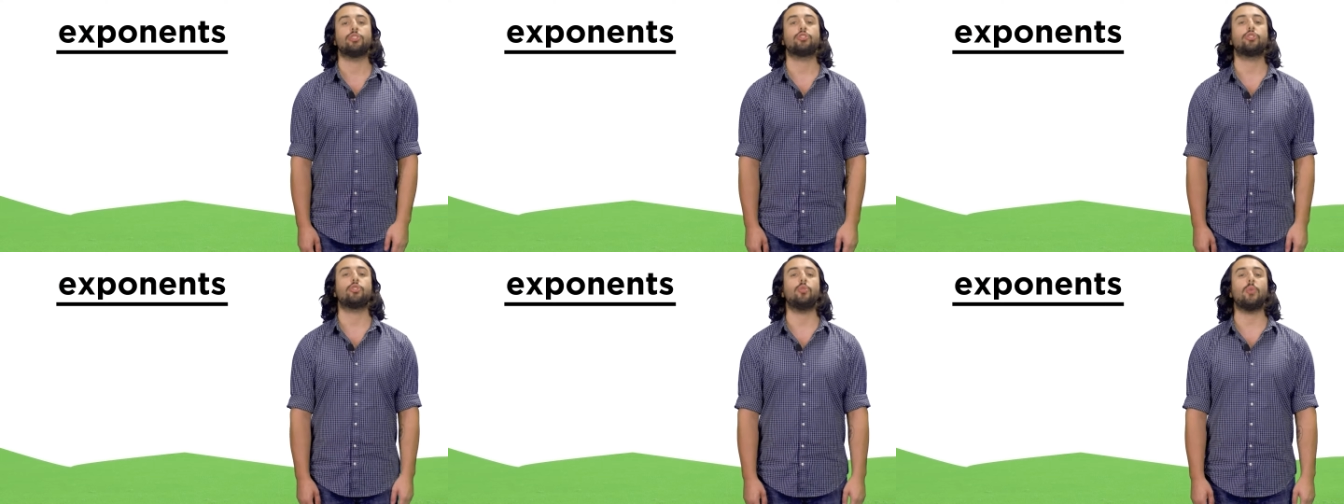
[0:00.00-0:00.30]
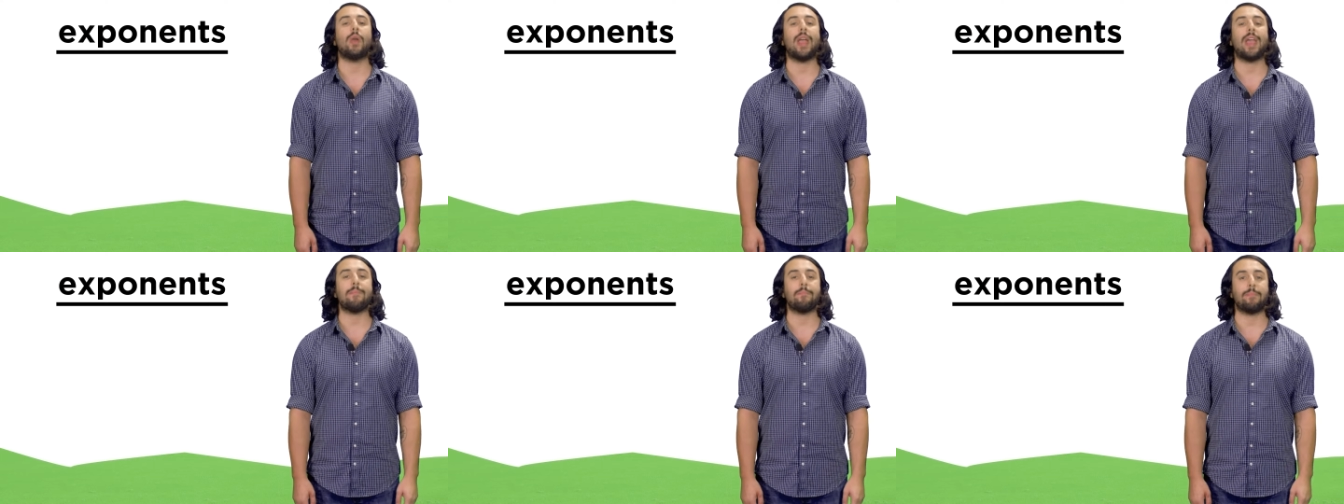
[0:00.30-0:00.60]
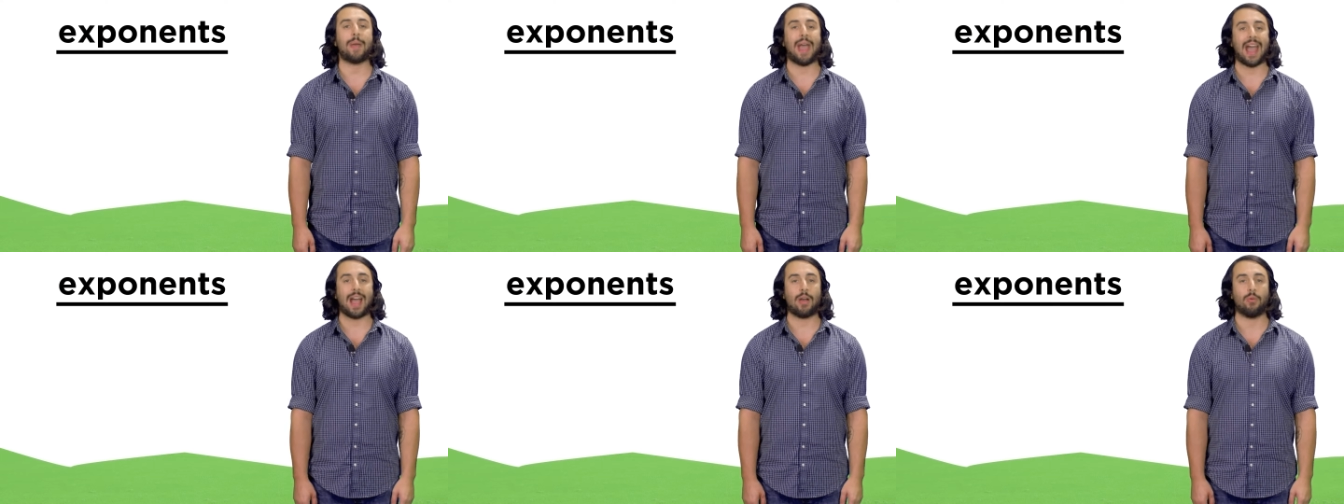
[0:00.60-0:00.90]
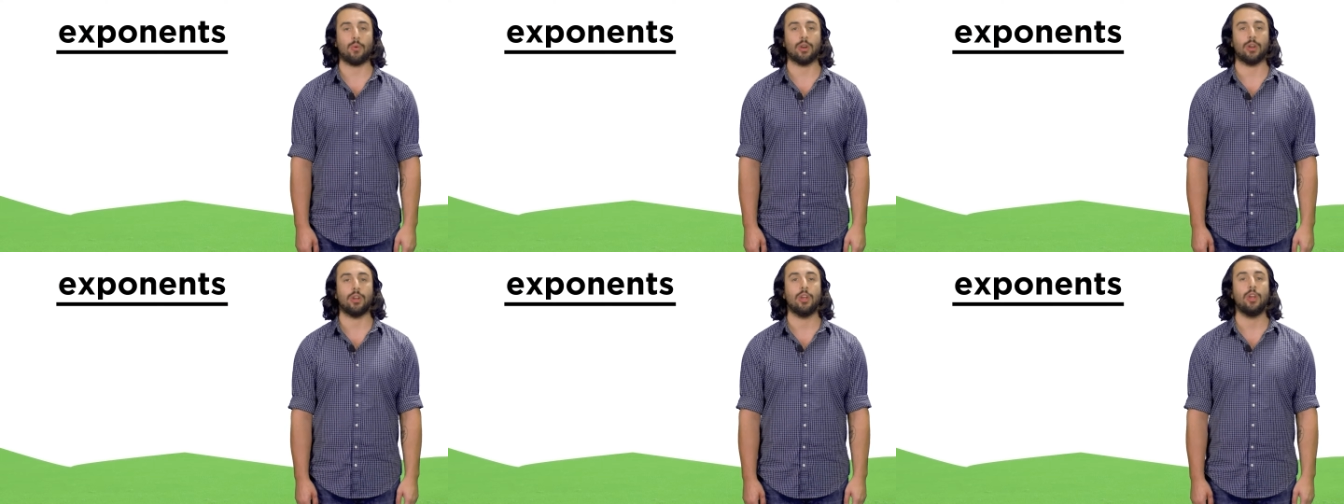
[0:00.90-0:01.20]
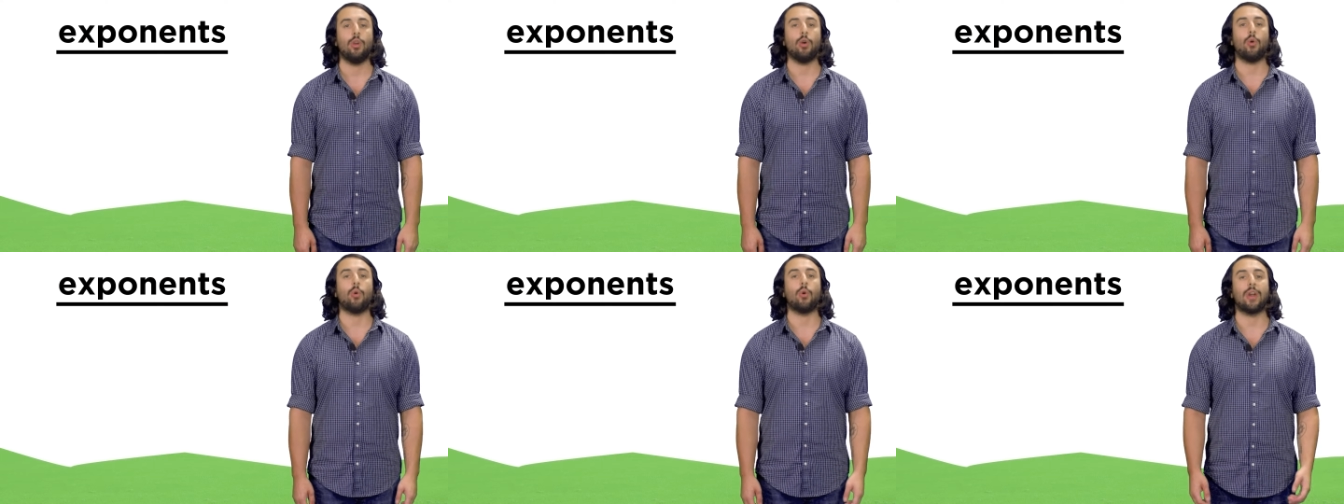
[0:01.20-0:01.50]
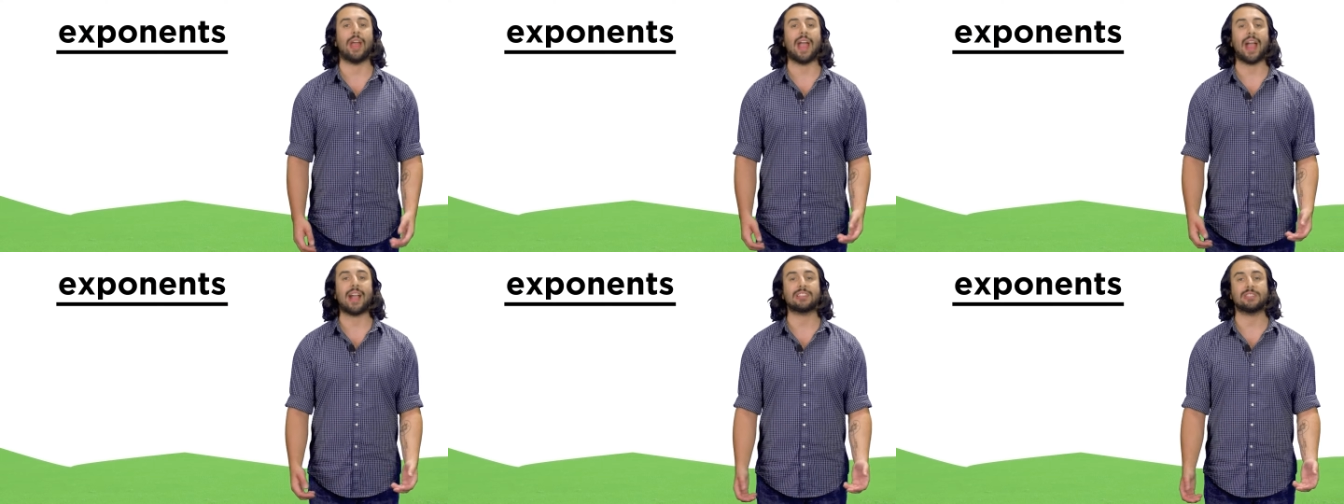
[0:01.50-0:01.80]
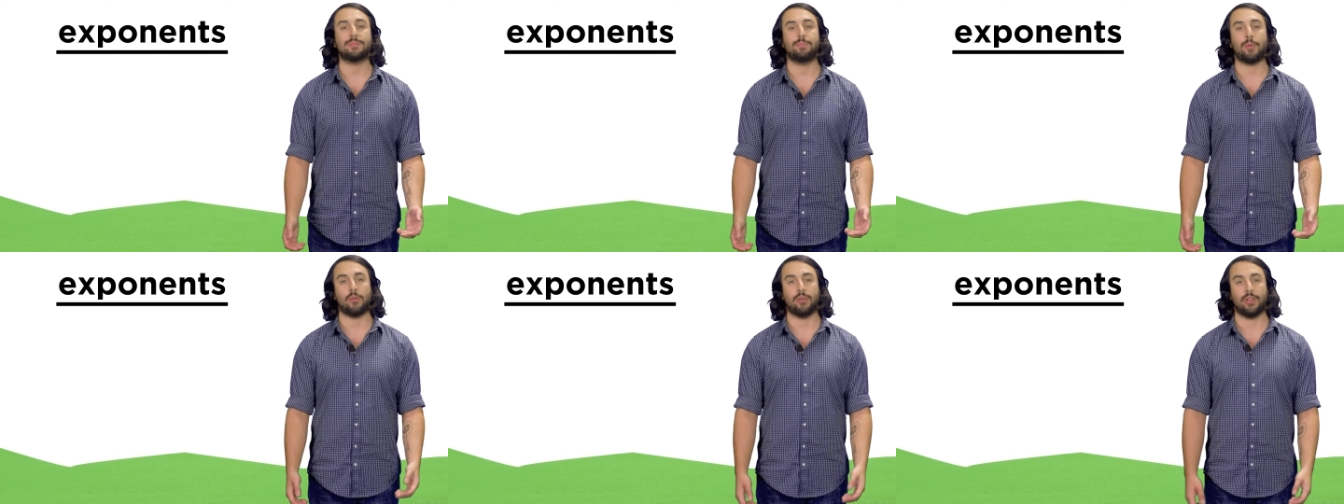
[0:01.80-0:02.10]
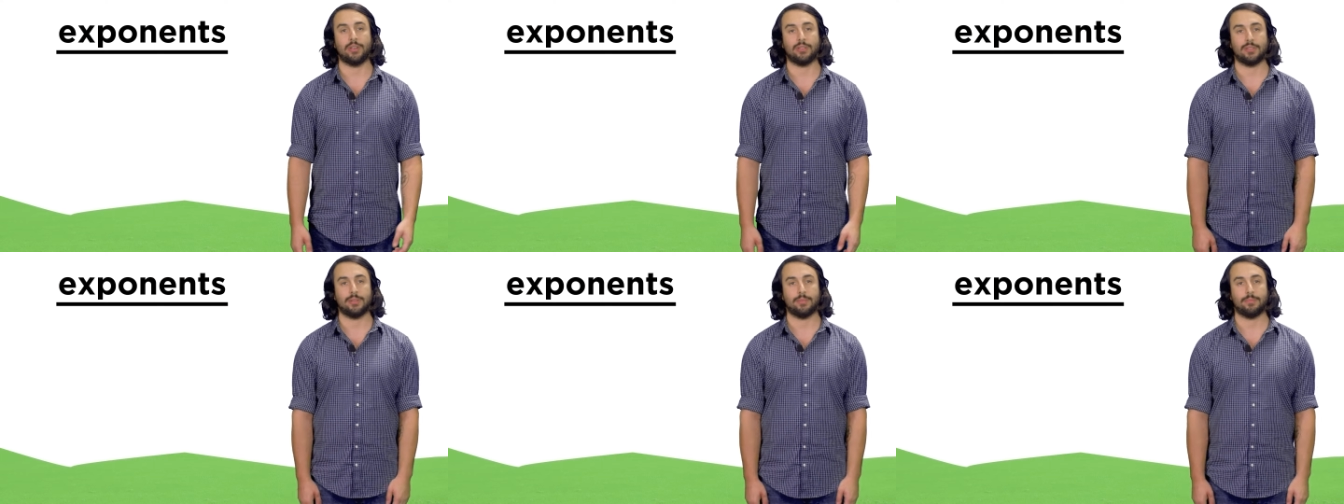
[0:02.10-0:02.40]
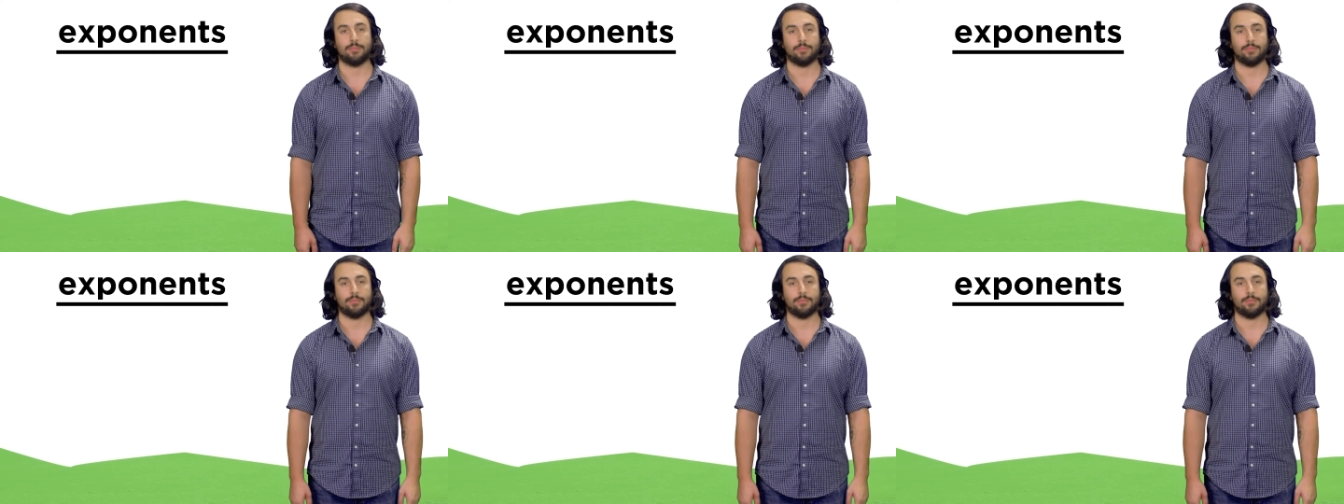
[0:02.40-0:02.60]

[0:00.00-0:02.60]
to a power, or exponent.